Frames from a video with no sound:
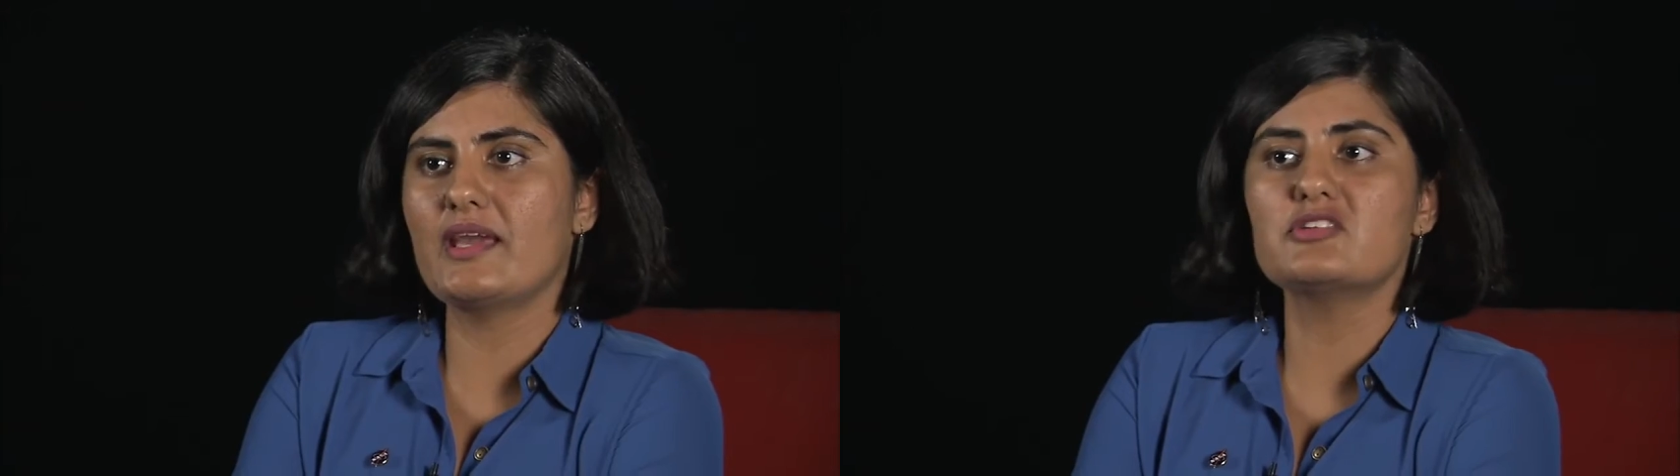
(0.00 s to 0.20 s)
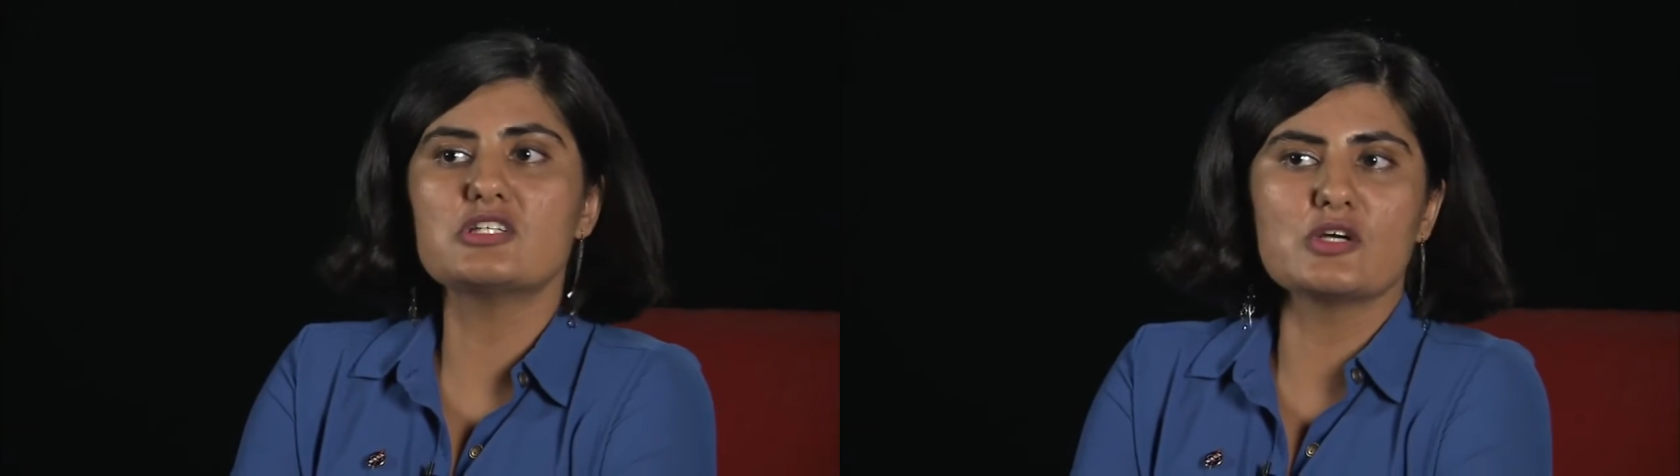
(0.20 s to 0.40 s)

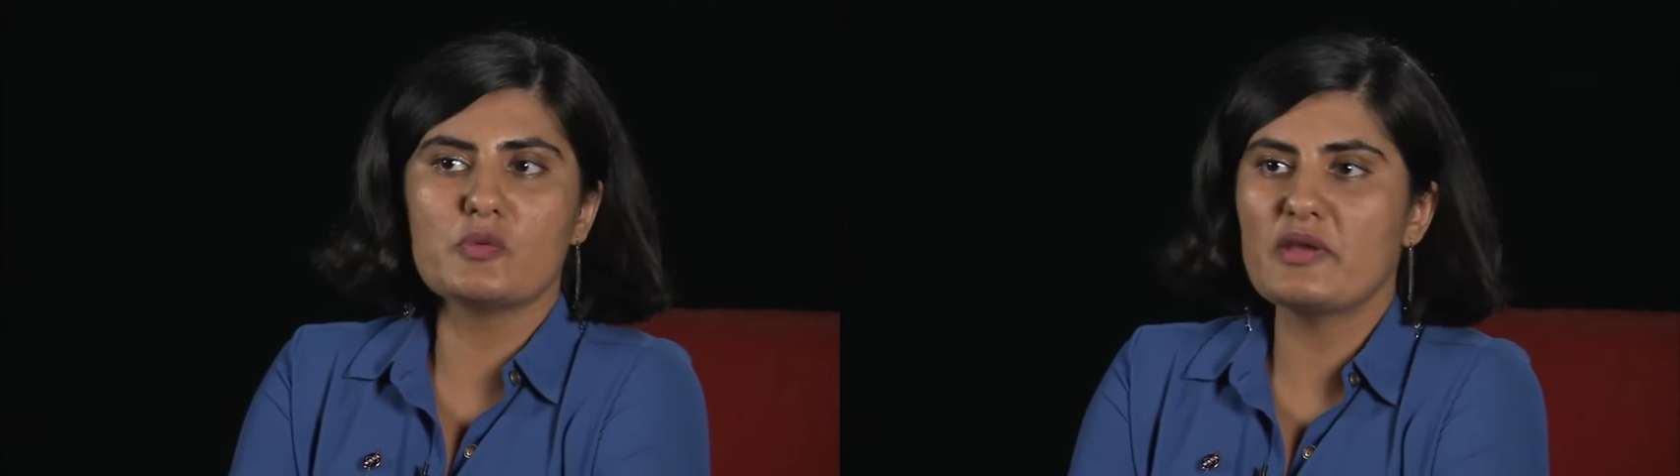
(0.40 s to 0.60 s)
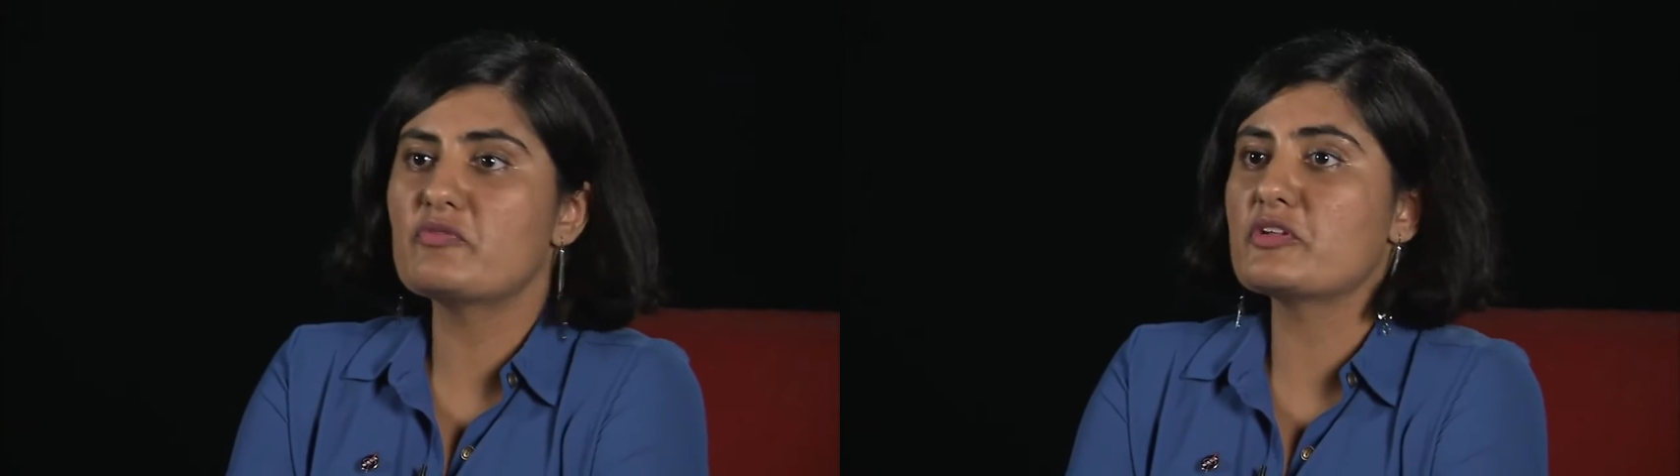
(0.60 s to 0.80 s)
and she
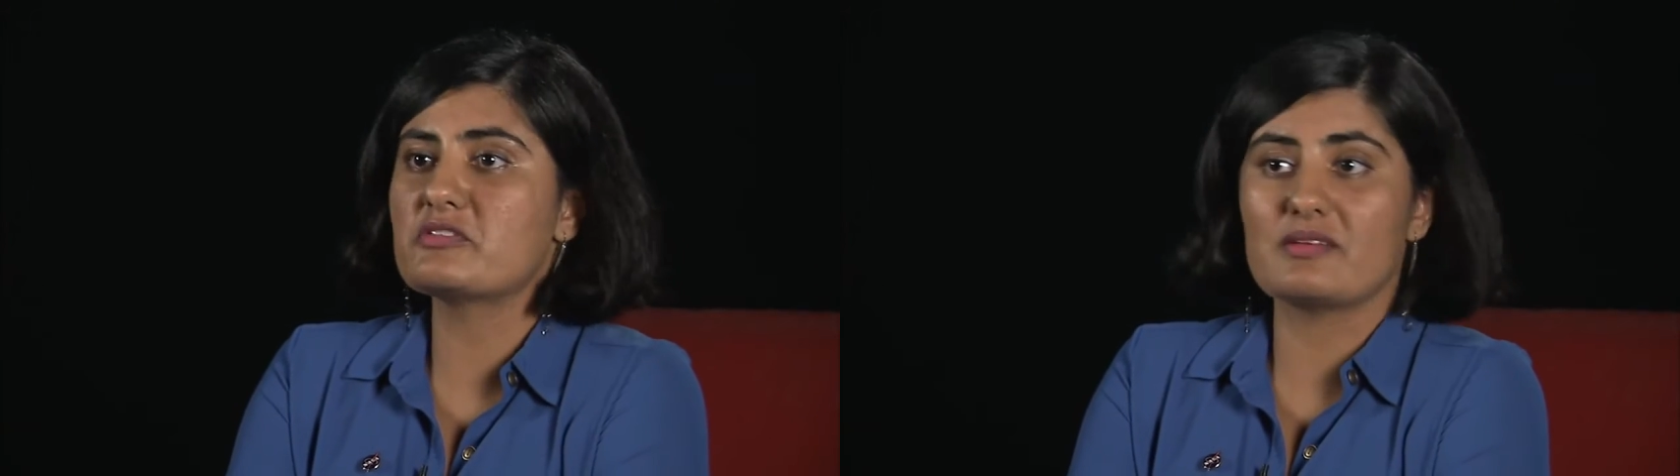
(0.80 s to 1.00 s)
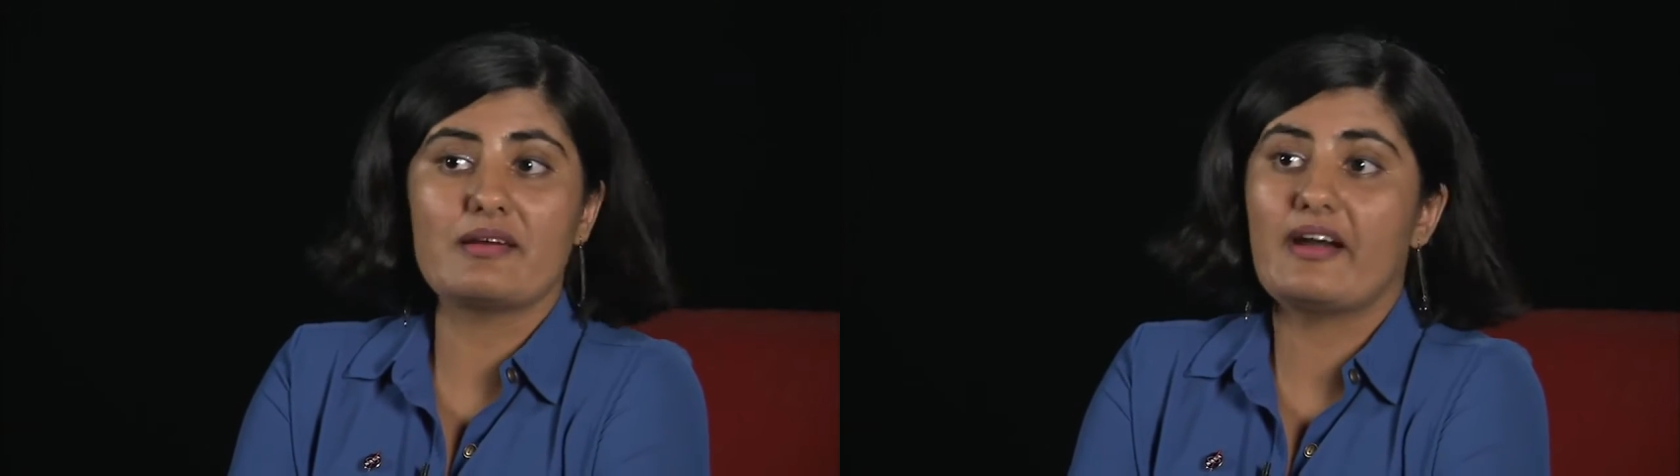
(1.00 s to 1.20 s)
told me it
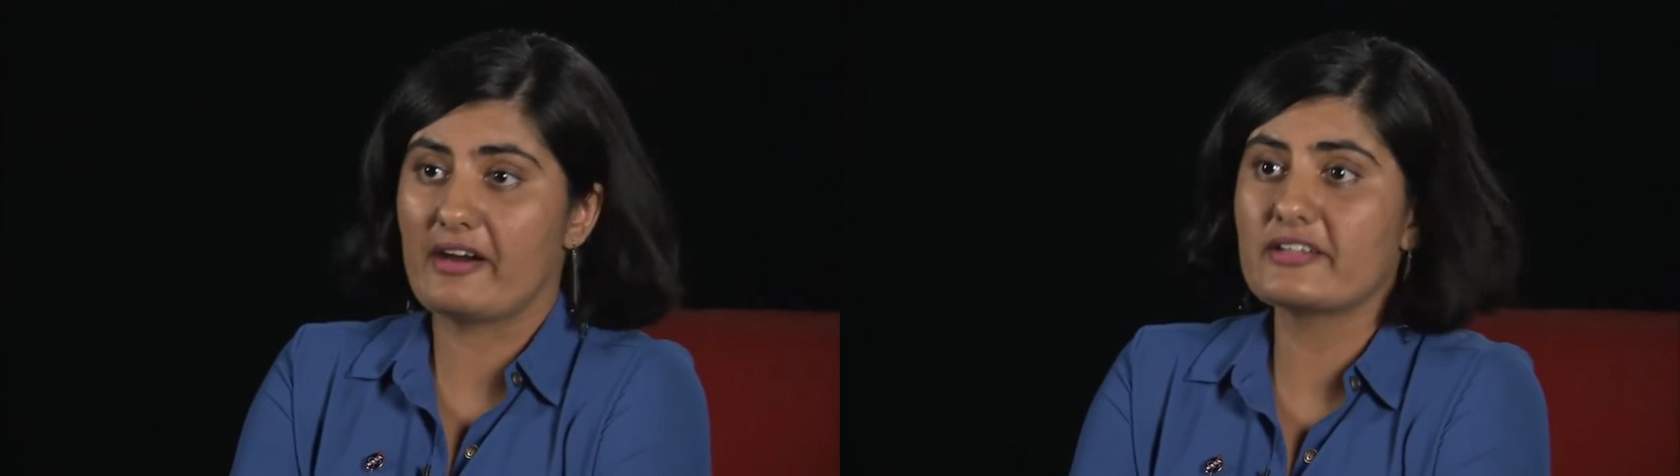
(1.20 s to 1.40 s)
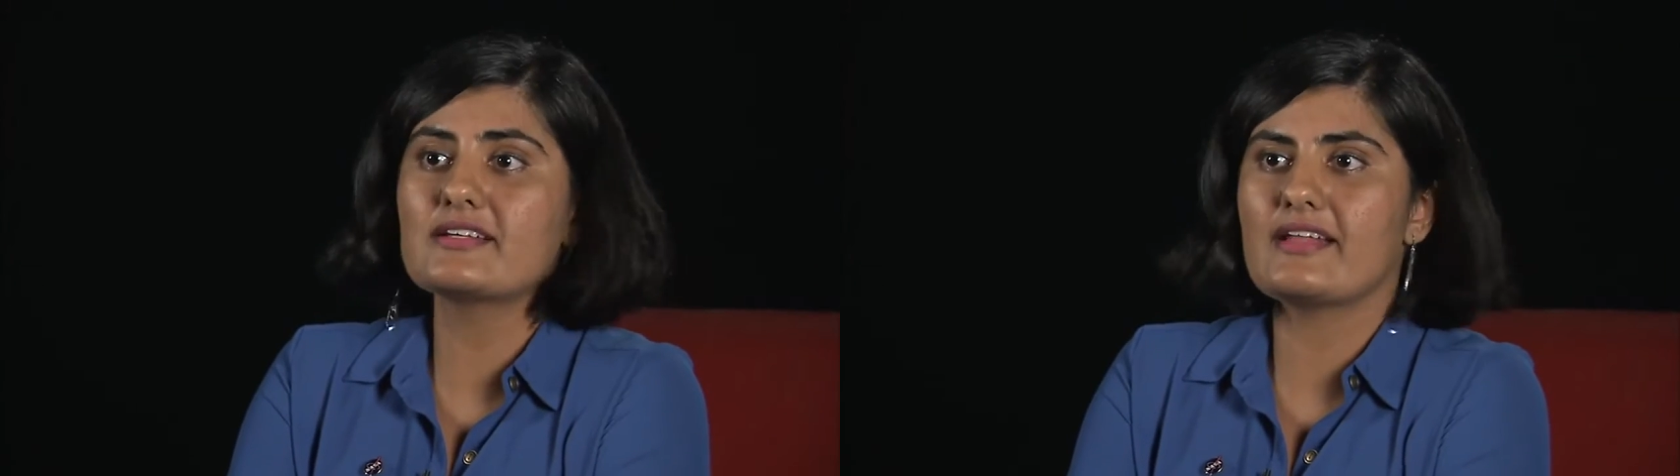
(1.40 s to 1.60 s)
was a
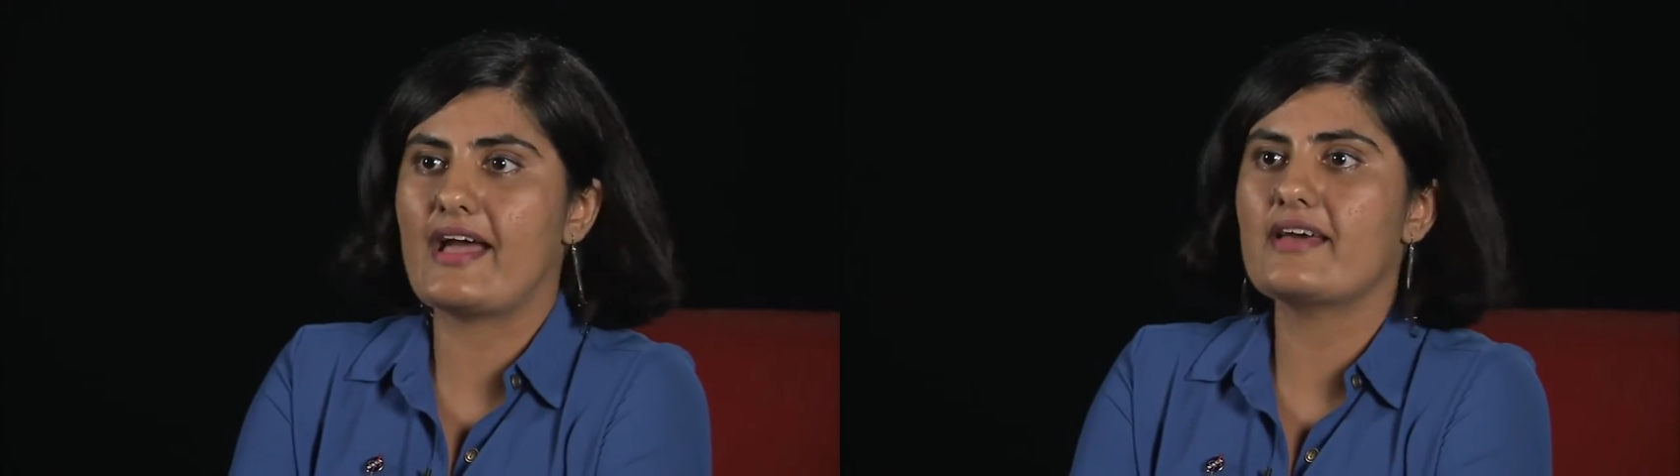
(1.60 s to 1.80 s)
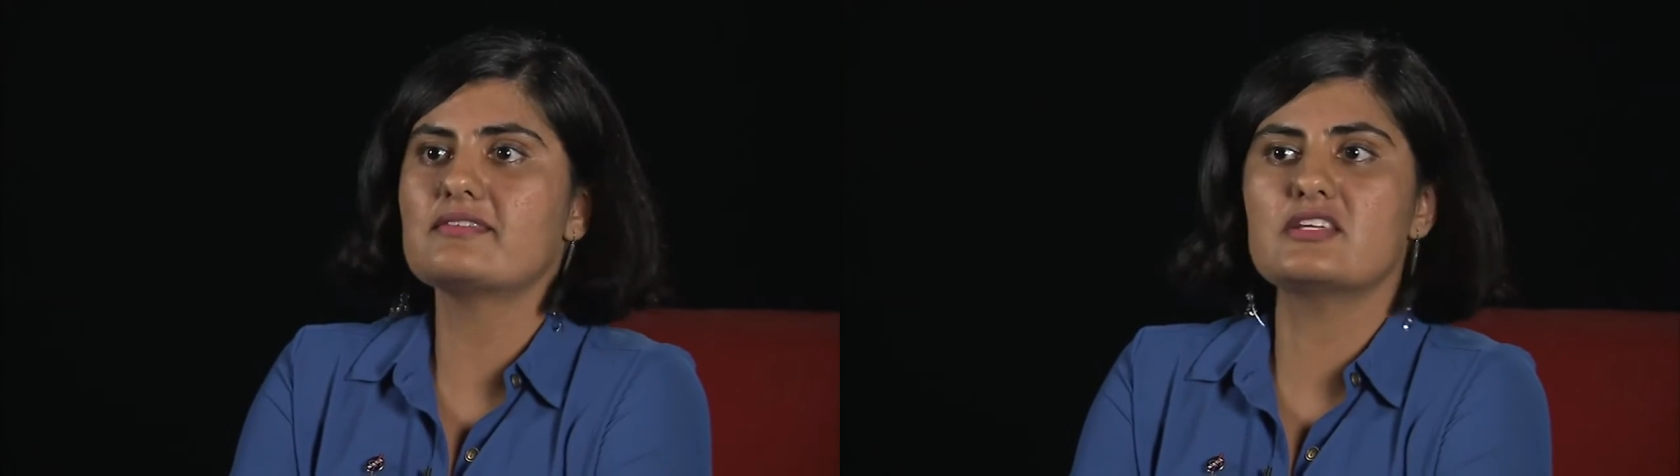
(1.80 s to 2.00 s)
hard
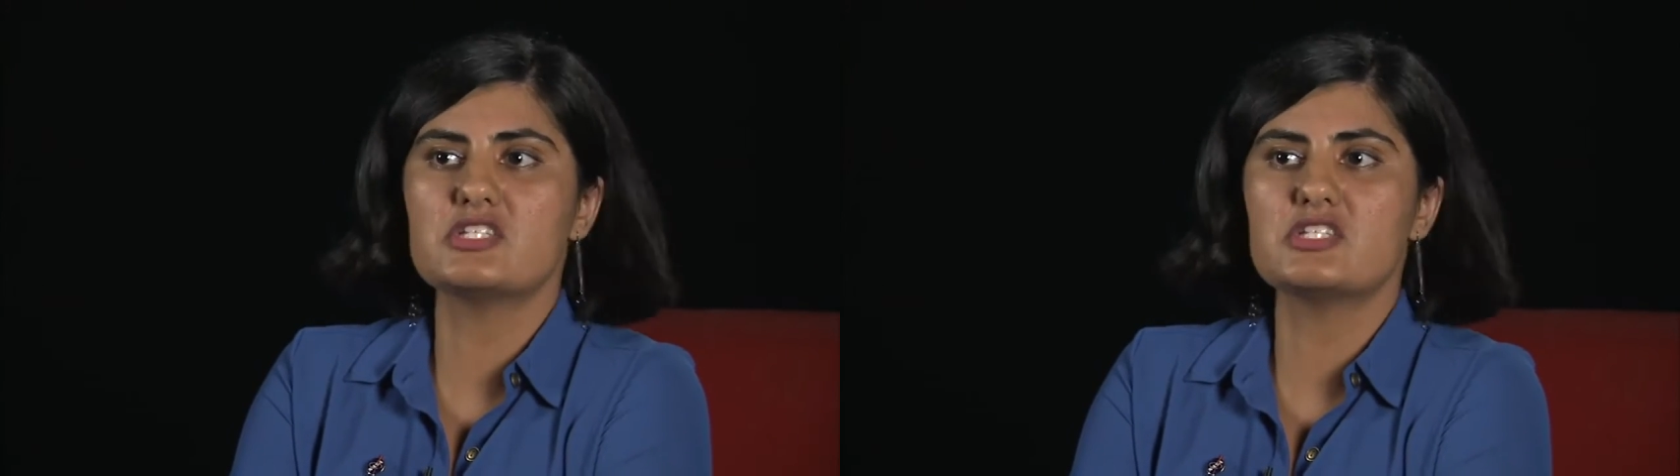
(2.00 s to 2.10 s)
class,